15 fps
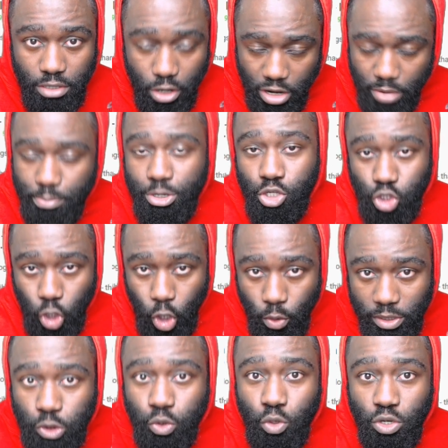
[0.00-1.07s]
or because you're
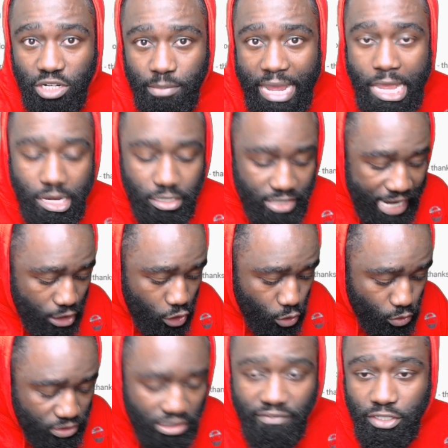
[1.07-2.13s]
always talking about
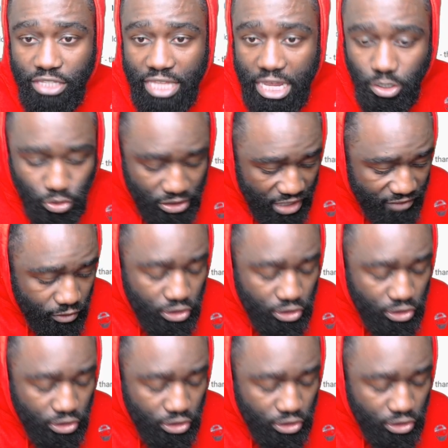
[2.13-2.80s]
diagnosis of a diagnosis of a